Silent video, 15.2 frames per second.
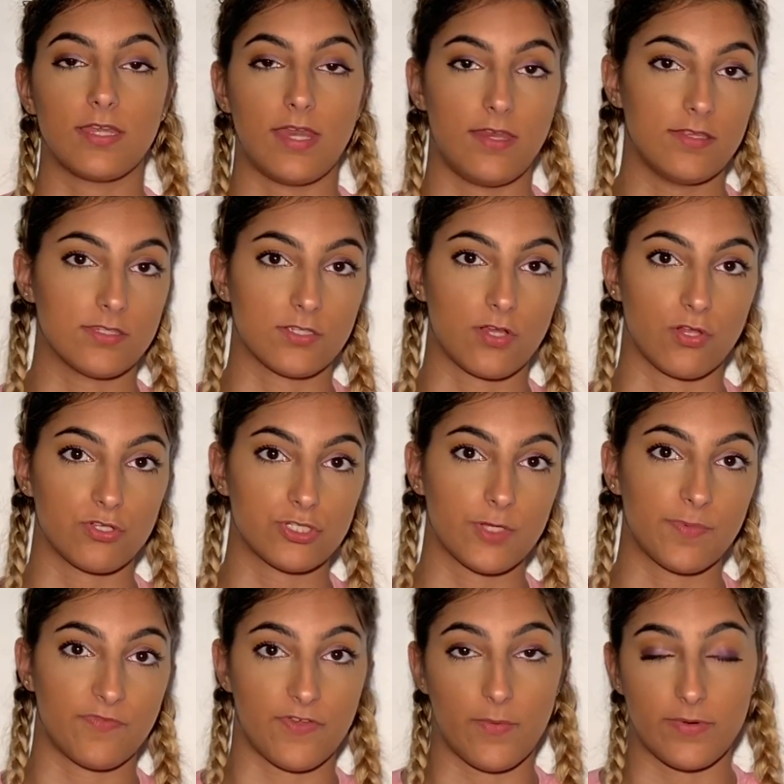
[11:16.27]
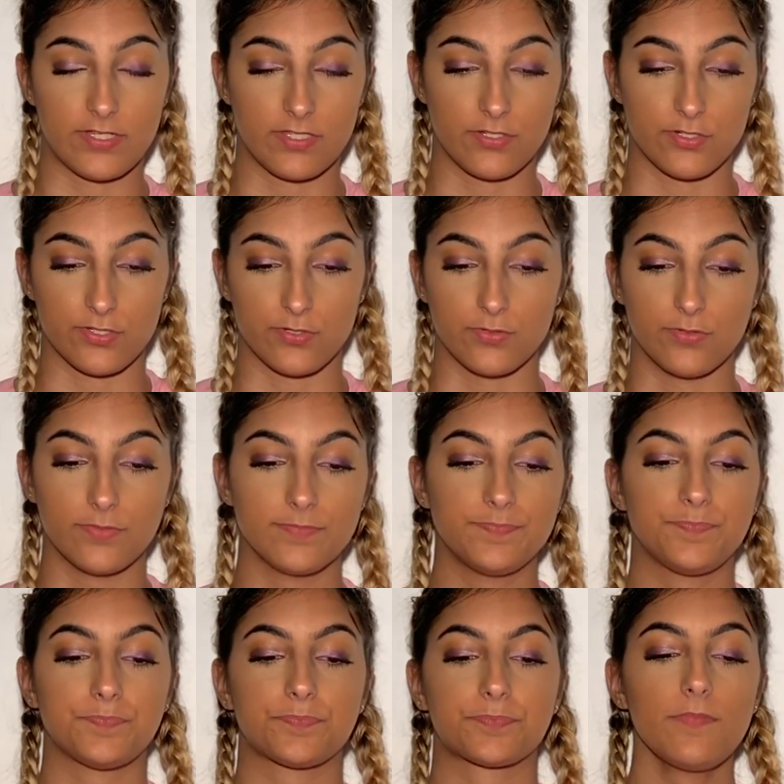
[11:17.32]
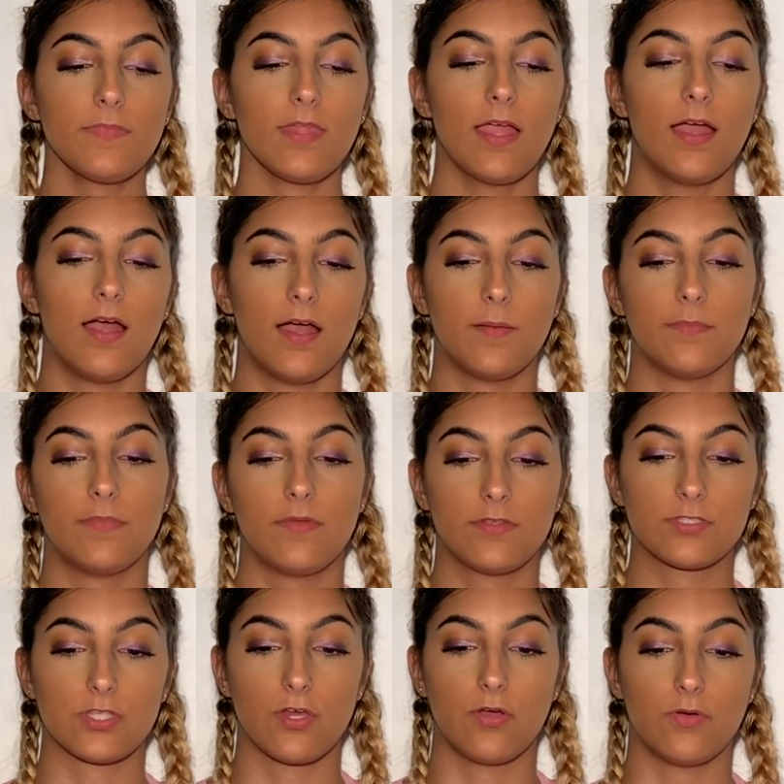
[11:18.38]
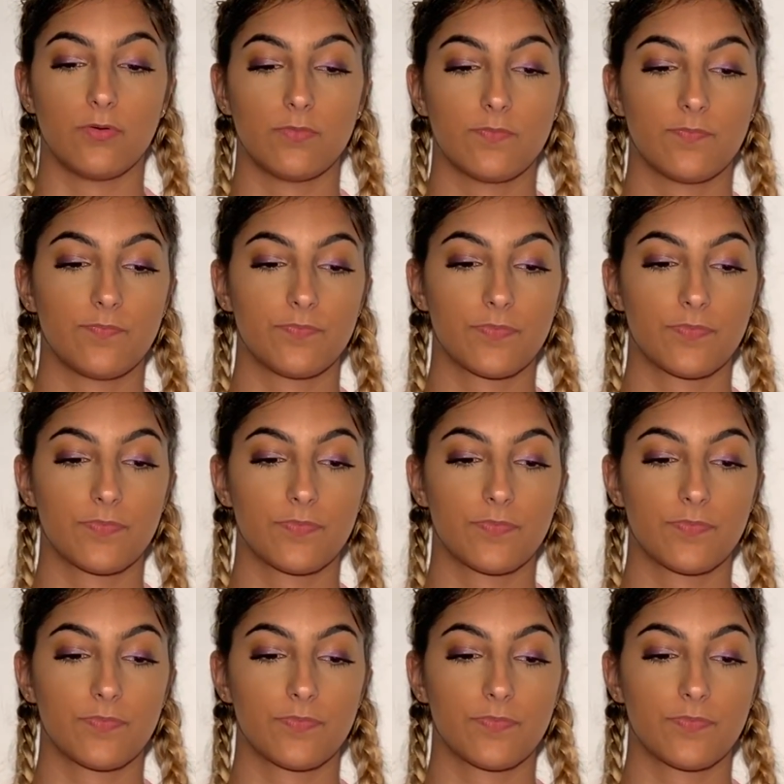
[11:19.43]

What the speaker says: Canadian scholarship if I went to their school. So